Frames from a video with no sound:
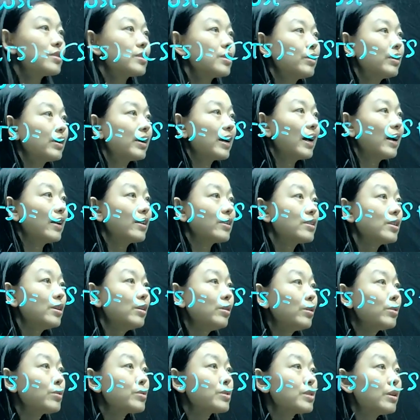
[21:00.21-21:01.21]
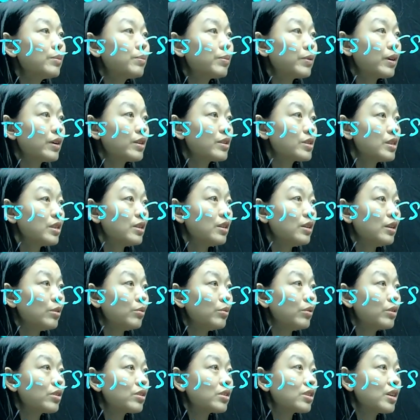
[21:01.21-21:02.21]
So we got a total surplus here
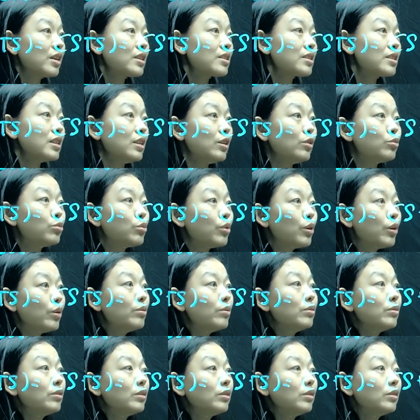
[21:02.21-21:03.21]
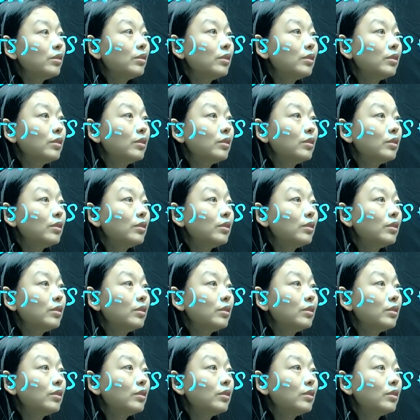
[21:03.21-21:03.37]
would just equal